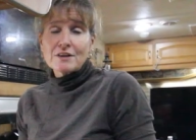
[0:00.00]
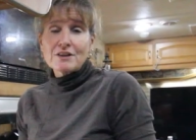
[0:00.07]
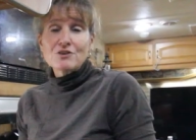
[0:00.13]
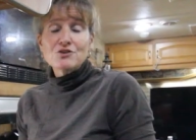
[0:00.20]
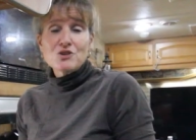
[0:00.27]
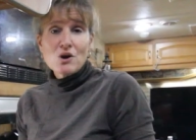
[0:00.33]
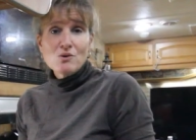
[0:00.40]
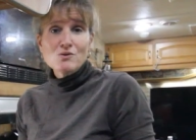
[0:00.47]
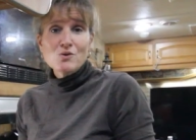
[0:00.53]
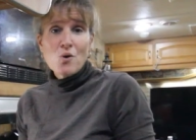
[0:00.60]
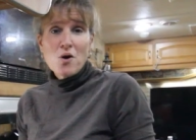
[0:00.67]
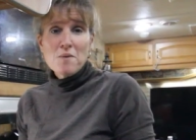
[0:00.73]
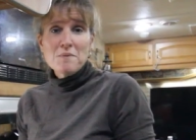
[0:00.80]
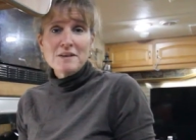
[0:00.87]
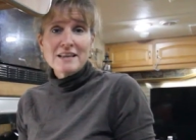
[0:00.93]
So
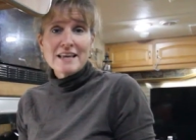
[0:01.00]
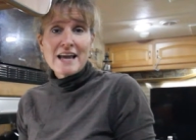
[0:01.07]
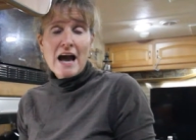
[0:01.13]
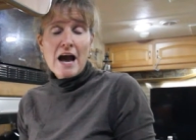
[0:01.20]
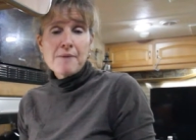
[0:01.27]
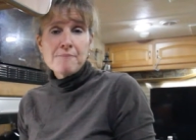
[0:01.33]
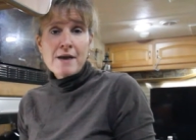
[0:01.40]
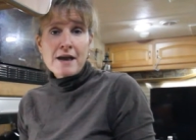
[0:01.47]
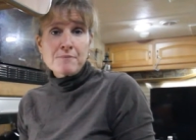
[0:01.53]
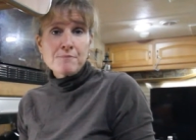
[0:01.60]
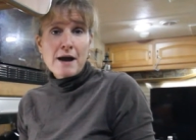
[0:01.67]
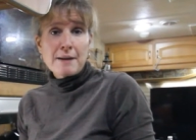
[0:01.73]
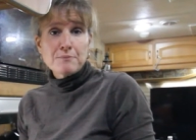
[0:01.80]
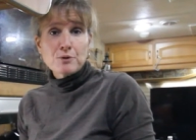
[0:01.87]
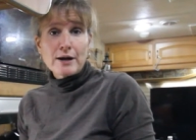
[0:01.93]
normally I make
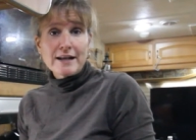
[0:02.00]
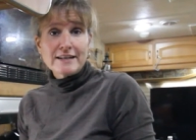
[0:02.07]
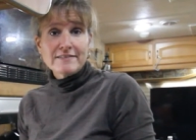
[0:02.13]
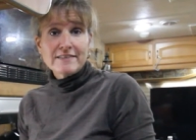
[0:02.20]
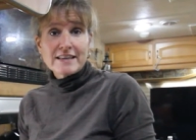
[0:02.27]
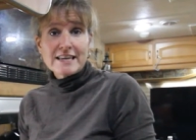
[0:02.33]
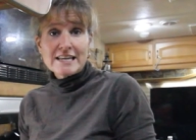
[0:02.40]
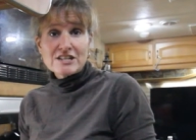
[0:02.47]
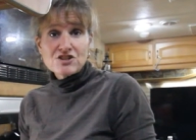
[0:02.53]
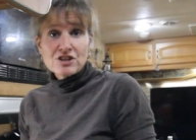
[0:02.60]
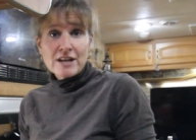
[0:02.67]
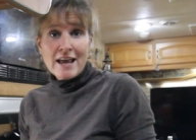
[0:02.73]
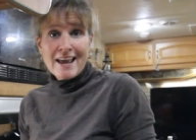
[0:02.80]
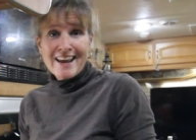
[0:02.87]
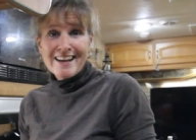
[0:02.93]
my bread in the
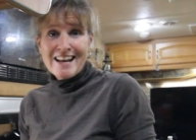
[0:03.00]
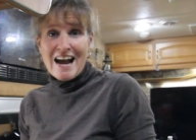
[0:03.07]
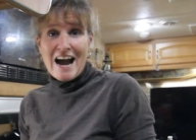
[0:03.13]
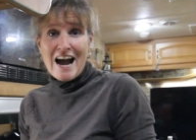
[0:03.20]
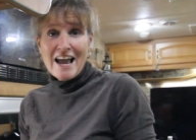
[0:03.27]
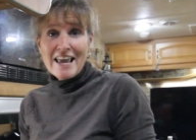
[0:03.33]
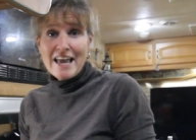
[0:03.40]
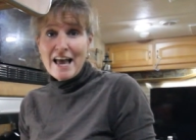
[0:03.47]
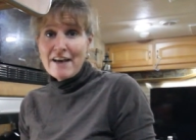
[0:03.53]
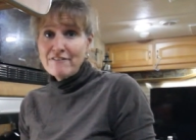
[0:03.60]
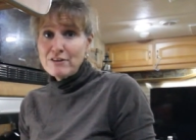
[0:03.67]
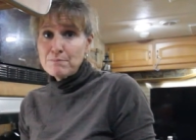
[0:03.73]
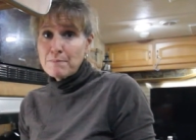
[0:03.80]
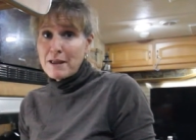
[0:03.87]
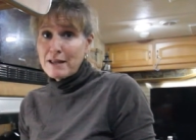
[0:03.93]
KitchenAid. I
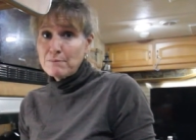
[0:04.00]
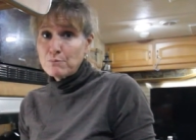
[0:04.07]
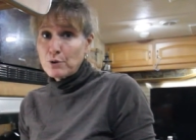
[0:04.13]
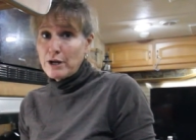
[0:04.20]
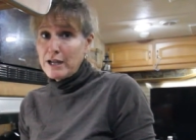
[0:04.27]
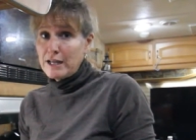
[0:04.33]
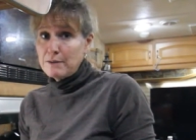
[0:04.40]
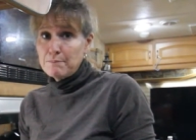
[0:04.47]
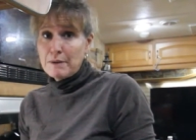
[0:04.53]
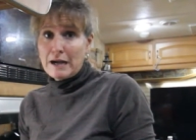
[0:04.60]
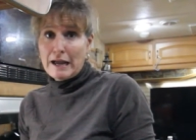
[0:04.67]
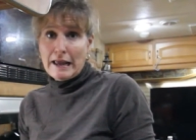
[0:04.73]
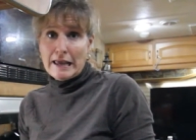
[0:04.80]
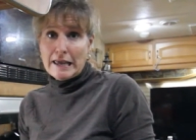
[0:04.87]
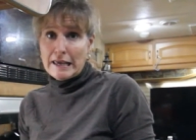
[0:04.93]
haven't made bread
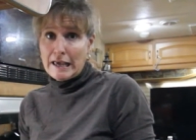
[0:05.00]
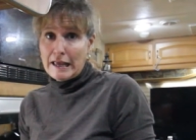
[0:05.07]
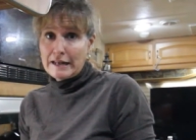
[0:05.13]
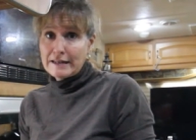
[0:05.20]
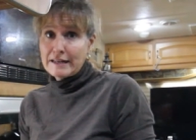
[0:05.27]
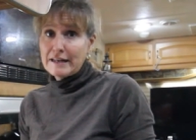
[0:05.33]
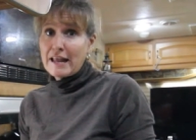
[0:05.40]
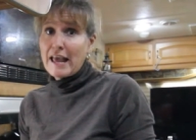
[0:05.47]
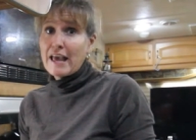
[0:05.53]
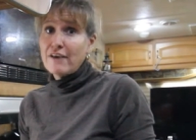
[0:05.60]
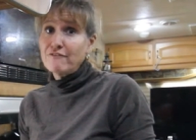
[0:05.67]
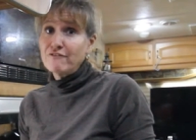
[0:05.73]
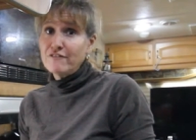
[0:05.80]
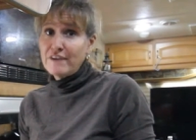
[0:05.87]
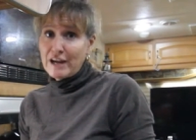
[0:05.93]
by hand in a
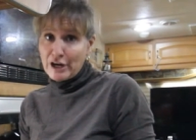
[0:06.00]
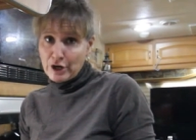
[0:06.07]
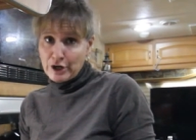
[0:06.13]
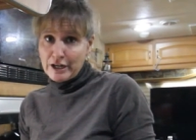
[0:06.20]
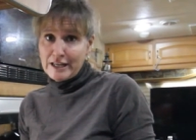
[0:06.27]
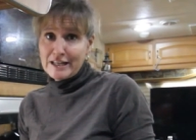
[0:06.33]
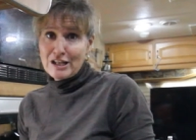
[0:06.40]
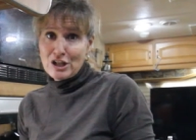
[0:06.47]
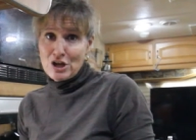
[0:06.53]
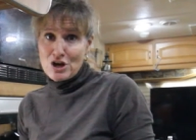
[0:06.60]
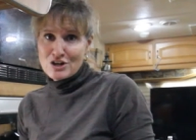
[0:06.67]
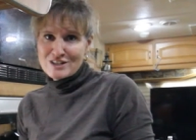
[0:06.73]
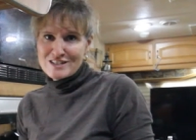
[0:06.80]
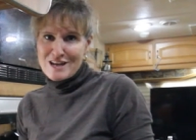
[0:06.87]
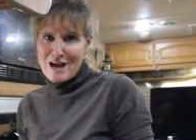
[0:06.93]
very
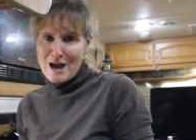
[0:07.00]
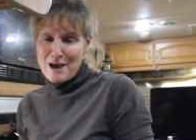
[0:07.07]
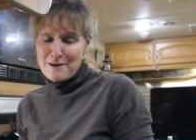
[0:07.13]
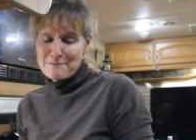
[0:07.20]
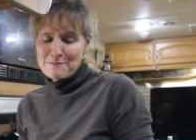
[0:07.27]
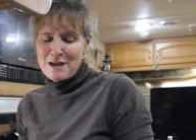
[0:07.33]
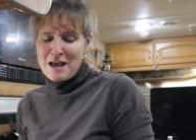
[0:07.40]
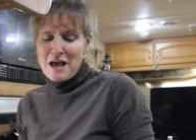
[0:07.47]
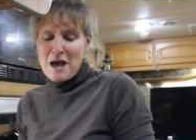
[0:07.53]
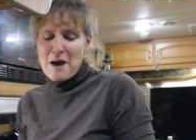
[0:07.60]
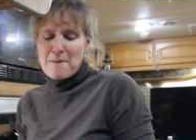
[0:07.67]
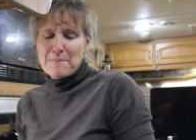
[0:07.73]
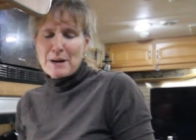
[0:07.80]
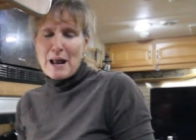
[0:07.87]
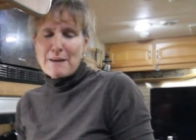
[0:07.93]
long time,
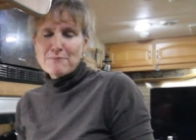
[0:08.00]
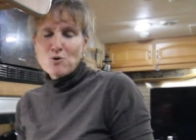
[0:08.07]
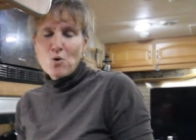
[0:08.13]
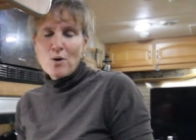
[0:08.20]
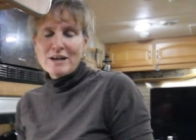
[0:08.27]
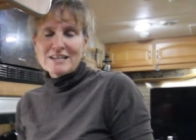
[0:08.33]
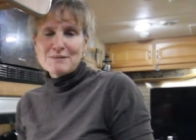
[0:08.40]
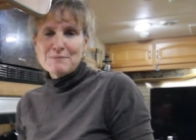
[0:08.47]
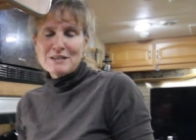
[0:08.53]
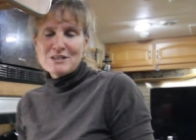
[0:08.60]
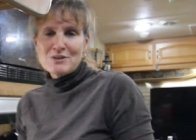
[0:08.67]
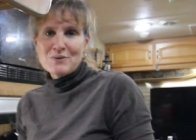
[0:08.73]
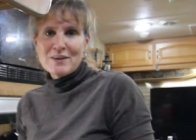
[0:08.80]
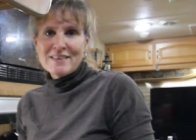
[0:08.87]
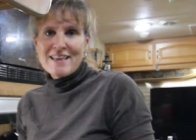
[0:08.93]
but I'm going to be
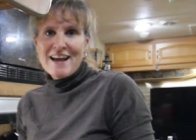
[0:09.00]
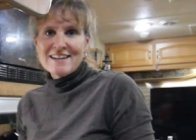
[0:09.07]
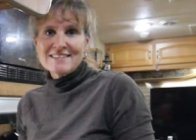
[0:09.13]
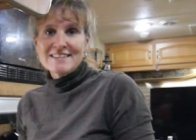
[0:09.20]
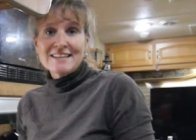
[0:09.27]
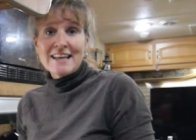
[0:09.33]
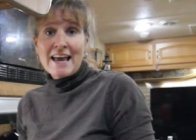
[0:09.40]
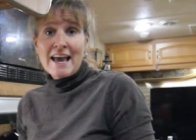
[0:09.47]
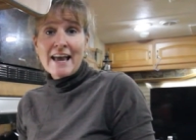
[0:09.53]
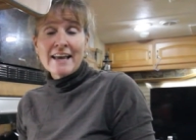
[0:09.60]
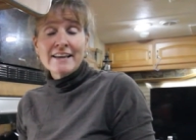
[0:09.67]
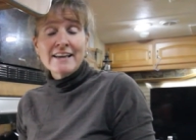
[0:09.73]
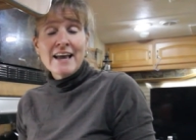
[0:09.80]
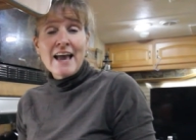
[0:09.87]
doing that today,